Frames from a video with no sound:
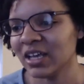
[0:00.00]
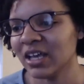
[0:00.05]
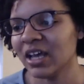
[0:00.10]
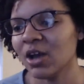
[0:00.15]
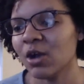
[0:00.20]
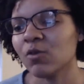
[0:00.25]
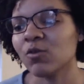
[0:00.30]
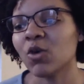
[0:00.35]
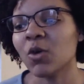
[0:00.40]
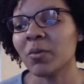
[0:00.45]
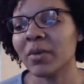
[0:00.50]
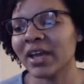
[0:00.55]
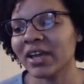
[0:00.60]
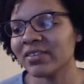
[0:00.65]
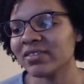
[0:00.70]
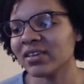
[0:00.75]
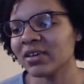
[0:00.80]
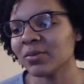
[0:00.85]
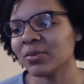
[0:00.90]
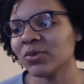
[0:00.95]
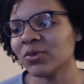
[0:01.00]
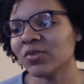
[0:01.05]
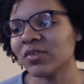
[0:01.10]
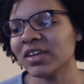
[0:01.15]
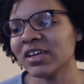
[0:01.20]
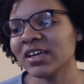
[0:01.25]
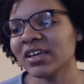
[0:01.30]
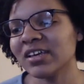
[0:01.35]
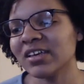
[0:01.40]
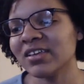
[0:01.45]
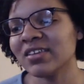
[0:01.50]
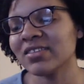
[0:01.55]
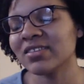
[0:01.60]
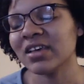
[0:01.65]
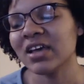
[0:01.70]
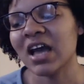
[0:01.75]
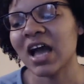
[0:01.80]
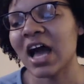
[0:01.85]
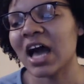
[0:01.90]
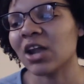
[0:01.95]
Romantic movies,
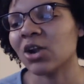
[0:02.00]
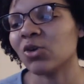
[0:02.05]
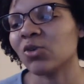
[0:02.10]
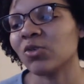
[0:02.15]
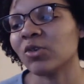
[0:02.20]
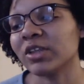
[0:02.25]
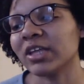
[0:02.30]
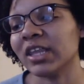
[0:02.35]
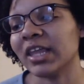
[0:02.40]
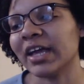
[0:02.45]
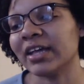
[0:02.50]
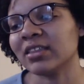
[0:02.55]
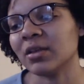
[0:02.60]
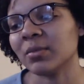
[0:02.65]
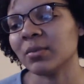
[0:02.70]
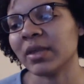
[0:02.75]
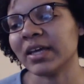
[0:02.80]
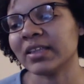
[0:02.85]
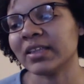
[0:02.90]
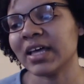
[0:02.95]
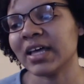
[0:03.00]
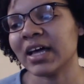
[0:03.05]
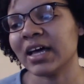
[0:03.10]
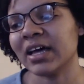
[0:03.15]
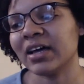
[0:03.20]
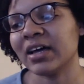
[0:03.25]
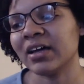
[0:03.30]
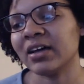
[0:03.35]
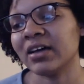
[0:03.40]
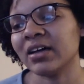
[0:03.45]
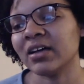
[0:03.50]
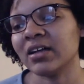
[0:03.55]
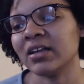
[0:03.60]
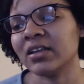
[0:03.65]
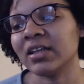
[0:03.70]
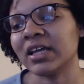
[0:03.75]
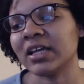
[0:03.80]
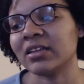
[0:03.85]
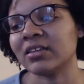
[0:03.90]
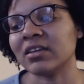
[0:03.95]
I don't really like them like that.
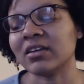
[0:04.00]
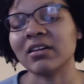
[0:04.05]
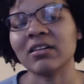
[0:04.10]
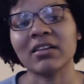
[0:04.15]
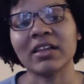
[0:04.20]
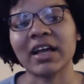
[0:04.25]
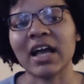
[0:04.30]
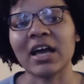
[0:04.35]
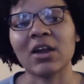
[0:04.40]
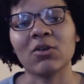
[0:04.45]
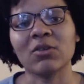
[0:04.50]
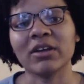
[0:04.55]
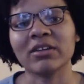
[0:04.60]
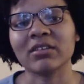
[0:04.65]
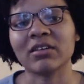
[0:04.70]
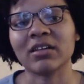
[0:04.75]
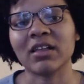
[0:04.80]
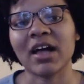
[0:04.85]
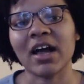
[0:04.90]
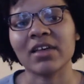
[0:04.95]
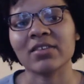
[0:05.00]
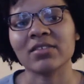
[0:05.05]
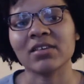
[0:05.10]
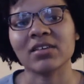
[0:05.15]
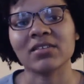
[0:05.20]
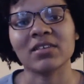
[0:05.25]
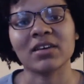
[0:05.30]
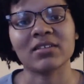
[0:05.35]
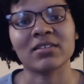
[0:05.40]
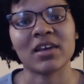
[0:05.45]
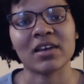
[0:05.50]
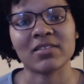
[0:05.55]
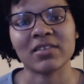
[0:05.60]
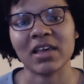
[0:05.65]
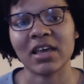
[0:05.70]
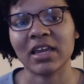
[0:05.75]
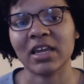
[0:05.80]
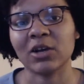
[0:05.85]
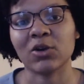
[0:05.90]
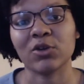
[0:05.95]
Like I don't like the classics like
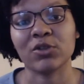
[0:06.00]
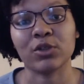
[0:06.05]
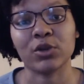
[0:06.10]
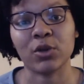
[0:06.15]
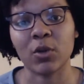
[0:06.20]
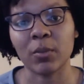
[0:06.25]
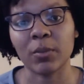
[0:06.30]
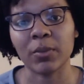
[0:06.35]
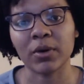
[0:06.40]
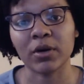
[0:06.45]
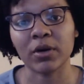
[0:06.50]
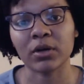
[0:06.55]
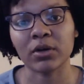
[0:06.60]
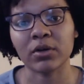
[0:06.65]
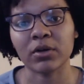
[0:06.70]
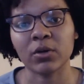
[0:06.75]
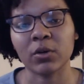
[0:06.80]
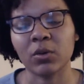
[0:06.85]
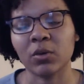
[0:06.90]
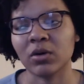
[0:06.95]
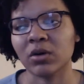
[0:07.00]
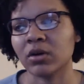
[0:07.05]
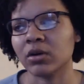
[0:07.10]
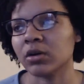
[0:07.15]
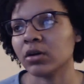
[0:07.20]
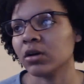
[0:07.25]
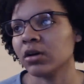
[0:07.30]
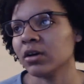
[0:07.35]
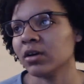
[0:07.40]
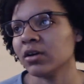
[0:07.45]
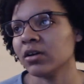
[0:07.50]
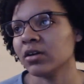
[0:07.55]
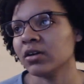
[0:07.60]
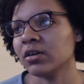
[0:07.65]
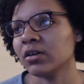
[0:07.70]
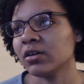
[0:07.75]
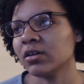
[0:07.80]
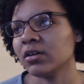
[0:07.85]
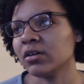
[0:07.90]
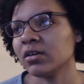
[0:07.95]
Titanic or The Notebook, or
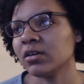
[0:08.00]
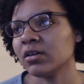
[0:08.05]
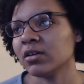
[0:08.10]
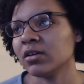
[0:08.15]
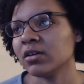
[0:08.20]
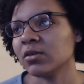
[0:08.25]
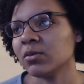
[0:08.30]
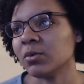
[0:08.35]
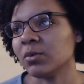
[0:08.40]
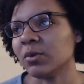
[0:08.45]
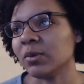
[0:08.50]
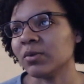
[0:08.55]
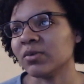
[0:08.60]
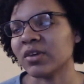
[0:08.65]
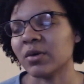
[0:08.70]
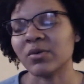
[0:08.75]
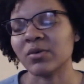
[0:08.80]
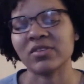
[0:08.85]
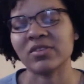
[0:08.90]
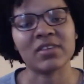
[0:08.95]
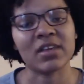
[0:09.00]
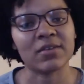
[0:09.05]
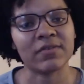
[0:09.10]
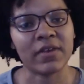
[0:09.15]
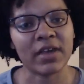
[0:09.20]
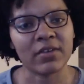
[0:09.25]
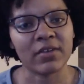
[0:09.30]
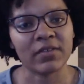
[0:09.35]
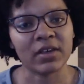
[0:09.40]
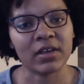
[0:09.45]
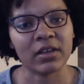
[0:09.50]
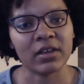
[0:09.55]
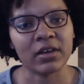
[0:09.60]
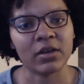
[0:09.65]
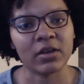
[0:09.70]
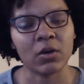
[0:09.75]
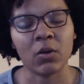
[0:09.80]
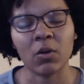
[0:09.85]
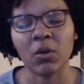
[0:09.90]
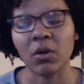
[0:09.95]
what was that one? Safe
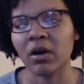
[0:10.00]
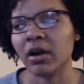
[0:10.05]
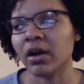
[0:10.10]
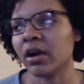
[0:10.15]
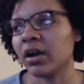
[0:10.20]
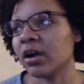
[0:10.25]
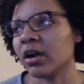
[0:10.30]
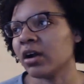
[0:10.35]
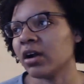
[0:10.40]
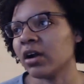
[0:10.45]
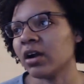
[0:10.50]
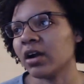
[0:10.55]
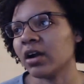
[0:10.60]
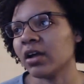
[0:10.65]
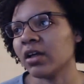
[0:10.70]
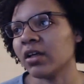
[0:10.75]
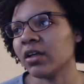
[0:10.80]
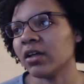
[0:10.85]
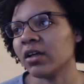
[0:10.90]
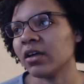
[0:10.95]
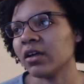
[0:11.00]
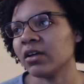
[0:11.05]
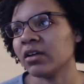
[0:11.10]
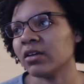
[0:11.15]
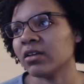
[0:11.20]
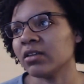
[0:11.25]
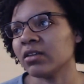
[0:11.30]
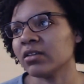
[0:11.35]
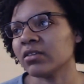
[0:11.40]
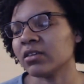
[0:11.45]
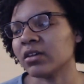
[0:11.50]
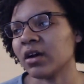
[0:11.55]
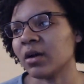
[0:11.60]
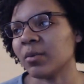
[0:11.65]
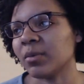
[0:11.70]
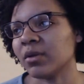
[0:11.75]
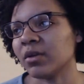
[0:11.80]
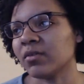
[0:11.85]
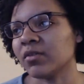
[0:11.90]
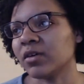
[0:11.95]
Haven, or there's a
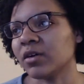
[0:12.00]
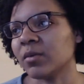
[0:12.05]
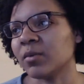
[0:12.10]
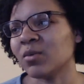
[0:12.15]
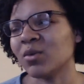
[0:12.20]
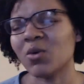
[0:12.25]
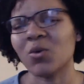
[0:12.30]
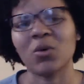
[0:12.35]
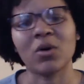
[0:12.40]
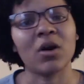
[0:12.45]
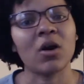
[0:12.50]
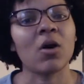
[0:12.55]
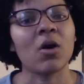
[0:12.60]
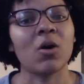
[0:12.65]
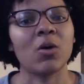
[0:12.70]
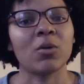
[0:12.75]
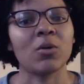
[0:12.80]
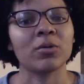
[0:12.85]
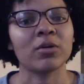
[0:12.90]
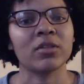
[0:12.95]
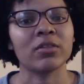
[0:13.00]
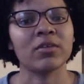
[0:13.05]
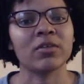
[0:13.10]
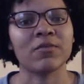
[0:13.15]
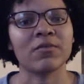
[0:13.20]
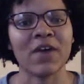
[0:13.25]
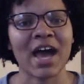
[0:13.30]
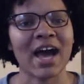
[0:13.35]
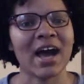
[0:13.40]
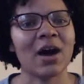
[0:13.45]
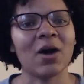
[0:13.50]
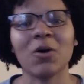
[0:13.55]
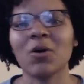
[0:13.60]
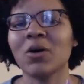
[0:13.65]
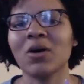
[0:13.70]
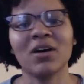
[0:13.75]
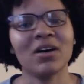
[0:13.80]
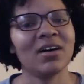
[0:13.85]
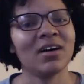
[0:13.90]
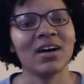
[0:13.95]
couple of them, or The
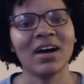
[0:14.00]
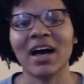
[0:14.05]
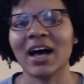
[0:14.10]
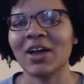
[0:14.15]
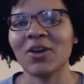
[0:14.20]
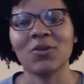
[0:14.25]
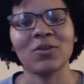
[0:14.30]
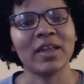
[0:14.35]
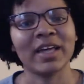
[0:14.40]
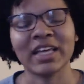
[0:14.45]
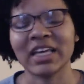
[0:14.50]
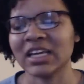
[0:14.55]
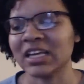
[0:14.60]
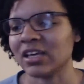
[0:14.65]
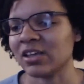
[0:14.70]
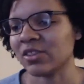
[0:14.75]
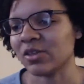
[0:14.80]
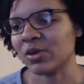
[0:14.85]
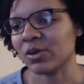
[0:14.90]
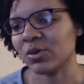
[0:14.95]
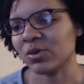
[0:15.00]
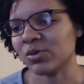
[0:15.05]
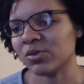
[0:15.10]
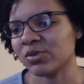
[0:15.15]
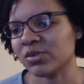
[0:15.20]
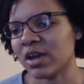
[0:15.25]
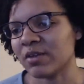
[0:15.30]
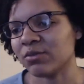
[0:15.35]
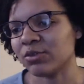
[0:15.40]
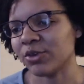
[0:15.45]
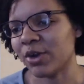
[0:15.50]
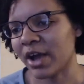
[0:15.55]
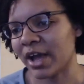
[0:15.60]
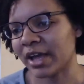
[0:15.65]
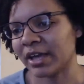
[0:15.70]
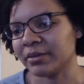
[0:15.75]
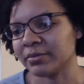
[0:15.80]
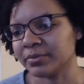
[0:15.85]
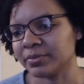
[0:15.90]
Vow. I don't like any of those. I've tried.